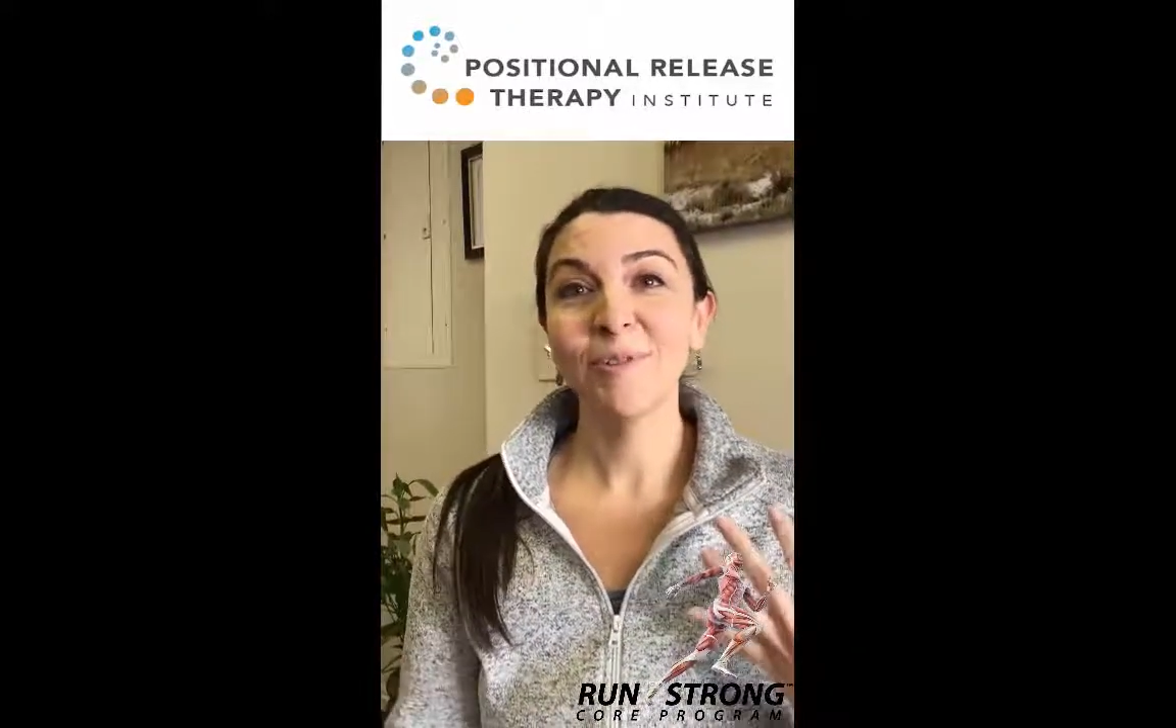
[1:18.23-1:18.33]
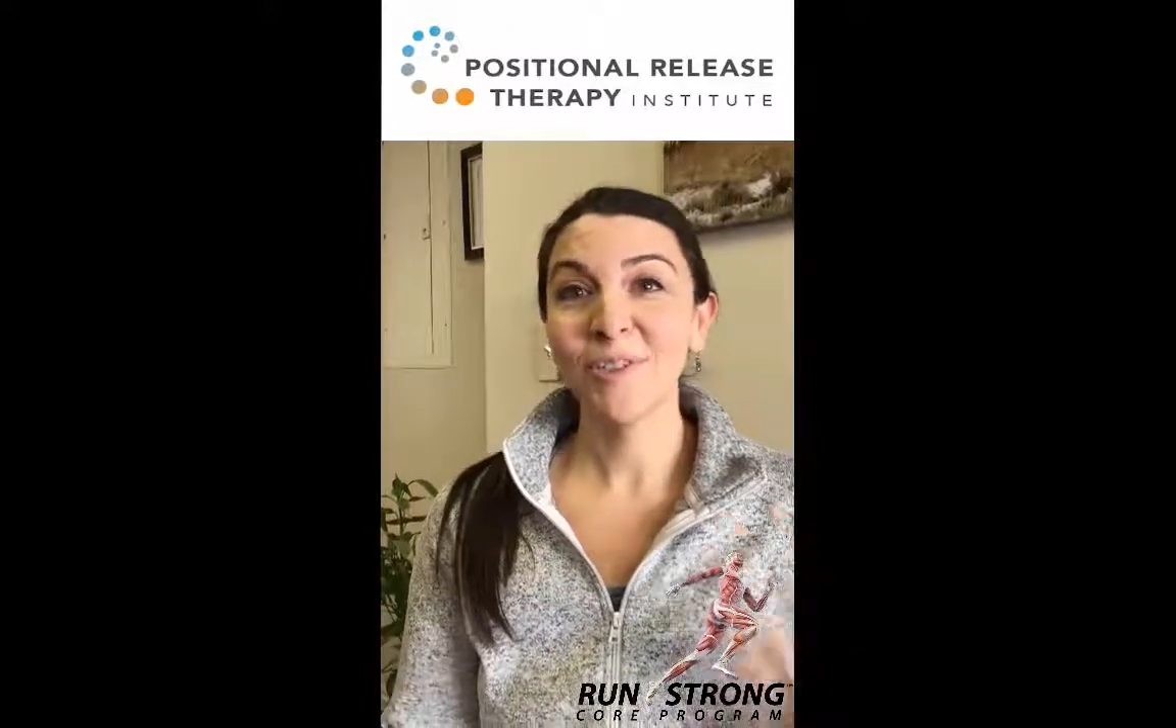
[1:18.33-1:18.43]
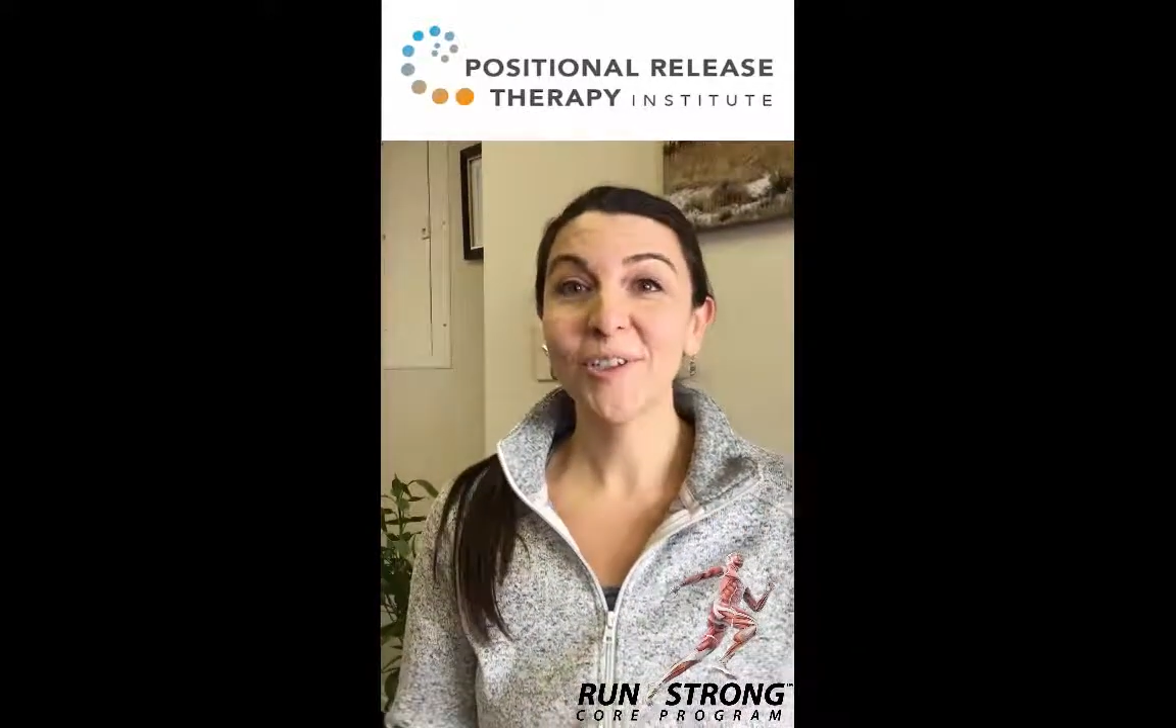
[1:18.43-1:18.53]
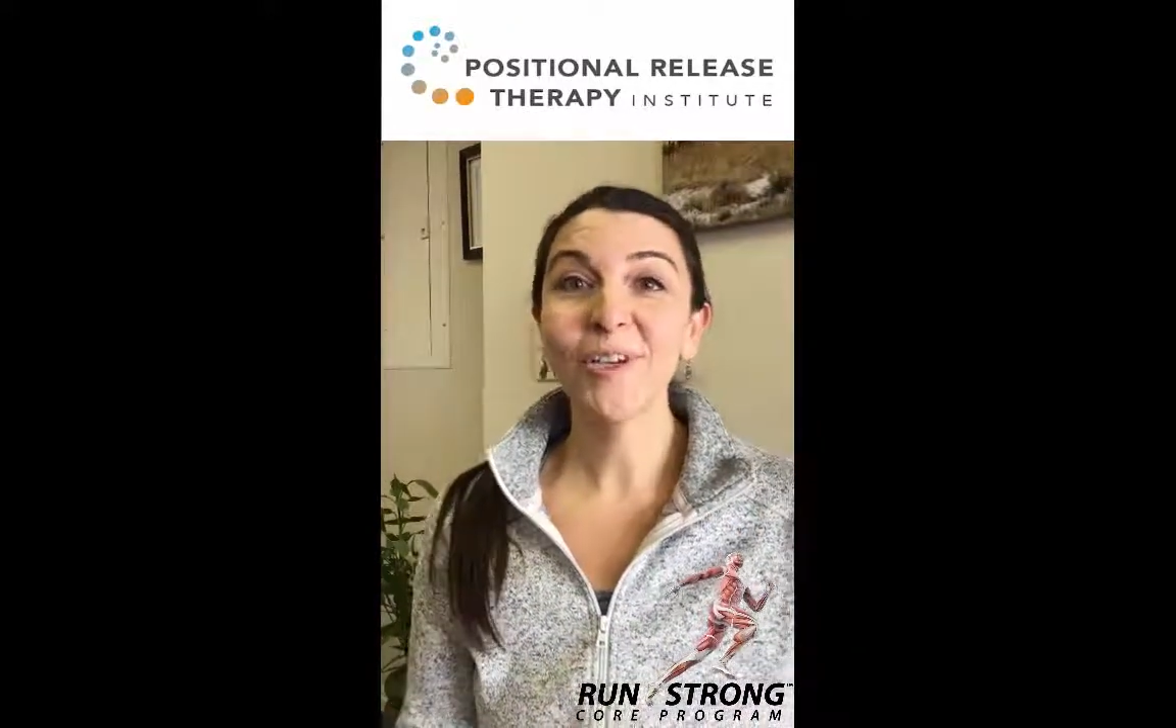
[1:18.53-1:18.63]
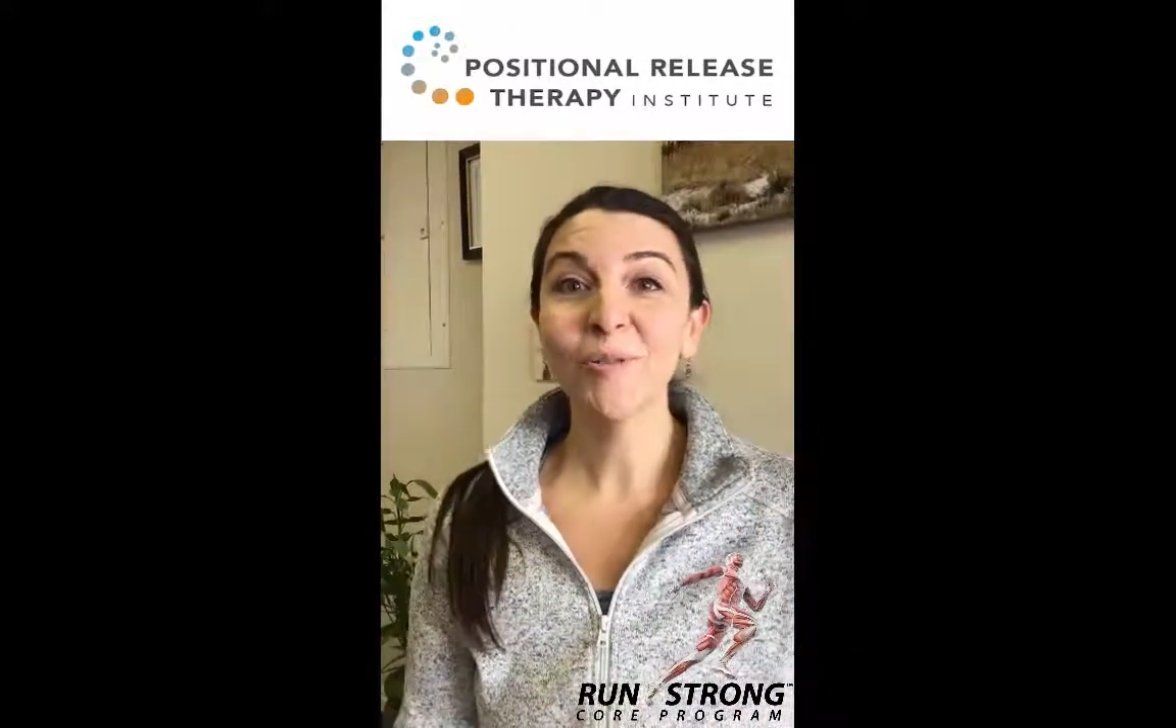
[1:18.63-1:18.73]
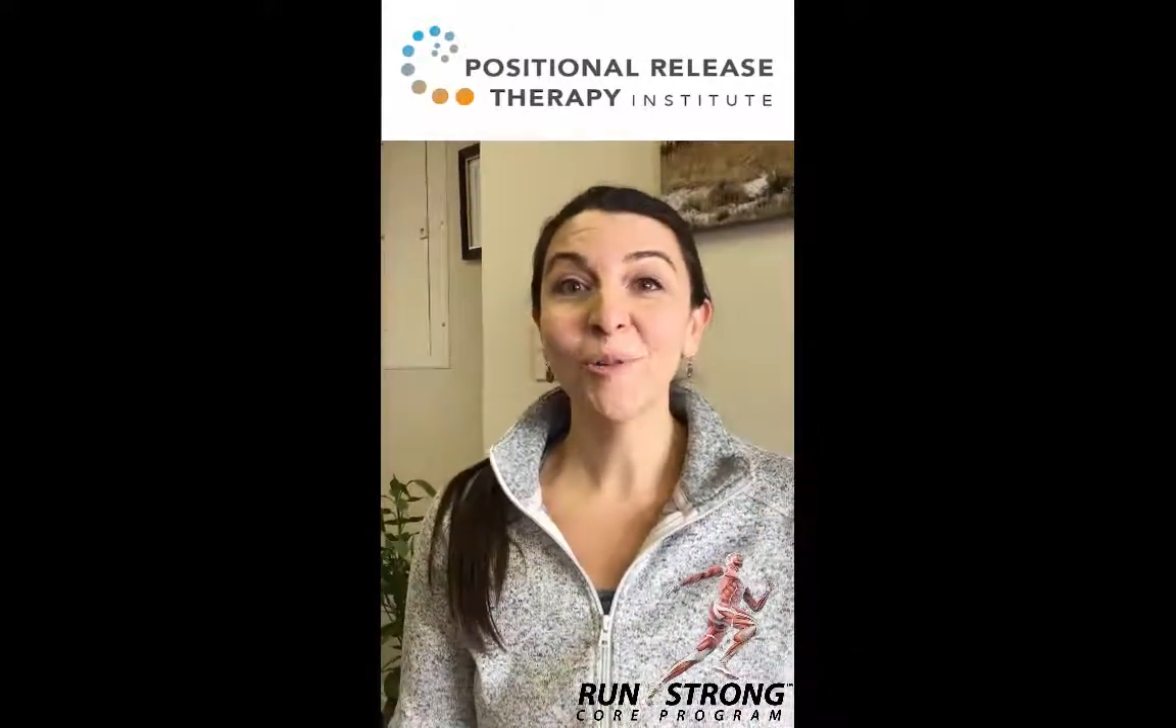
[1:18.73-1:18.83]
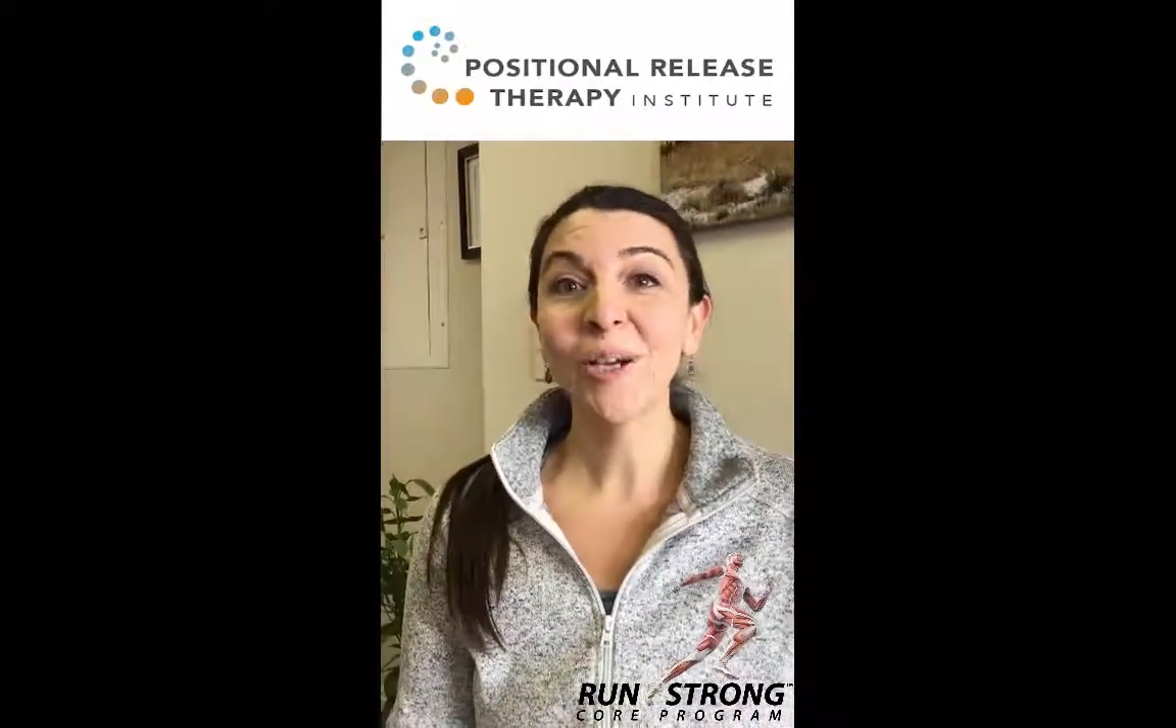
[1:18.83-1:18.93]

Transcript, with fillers: was a good